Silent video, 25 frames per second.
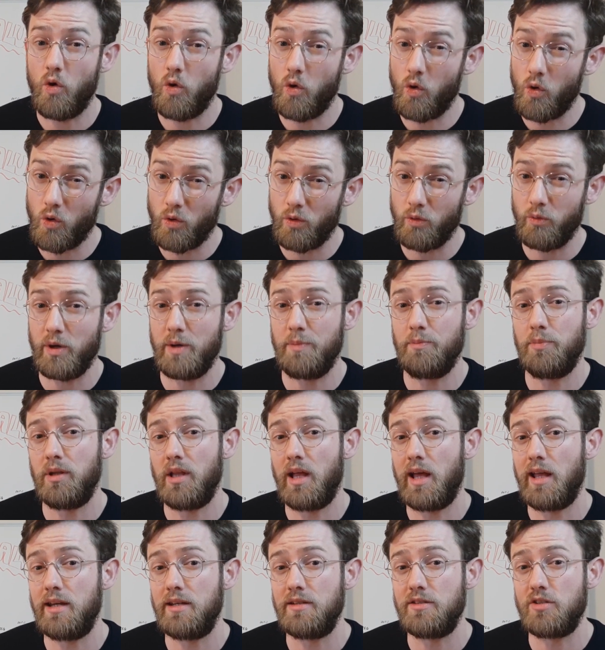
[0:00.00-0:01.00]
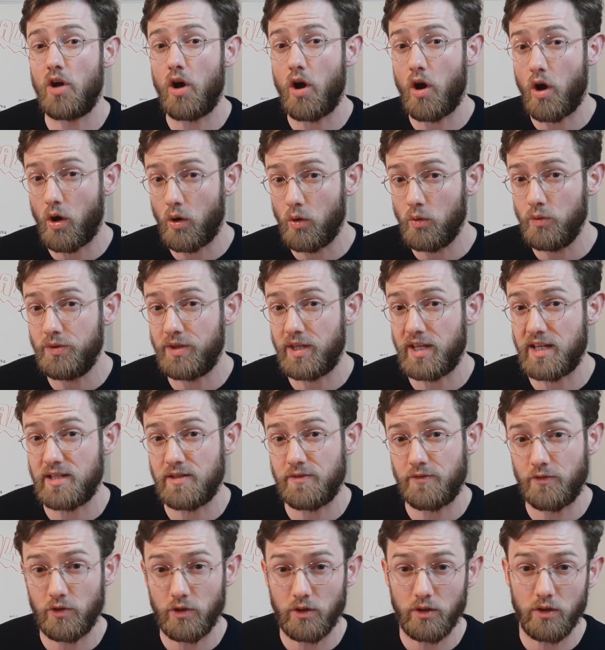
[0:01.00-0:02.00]
Or are we planning to hold this
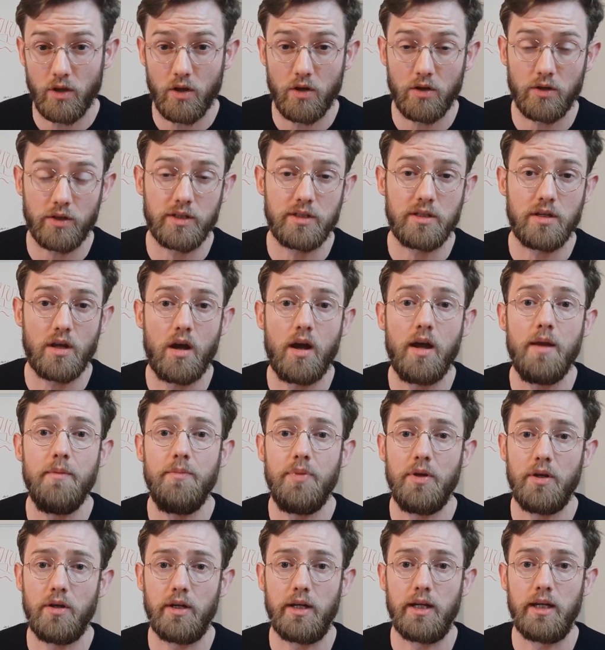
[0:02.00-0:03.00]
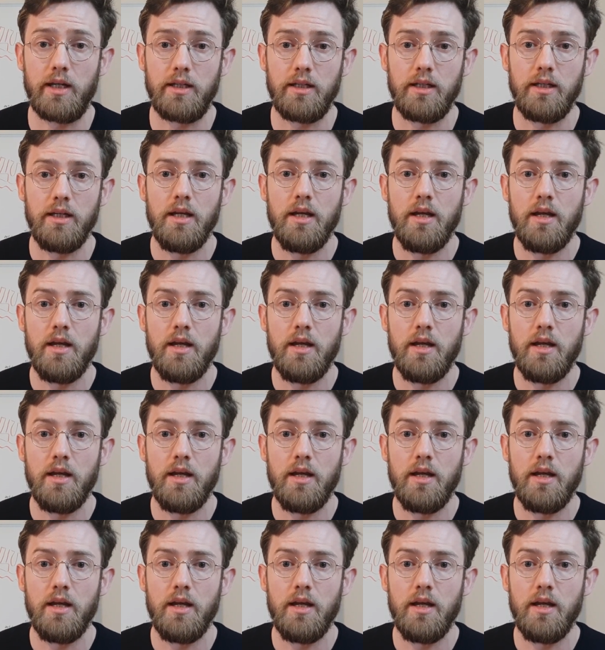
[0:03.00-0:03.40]
for a longer time period?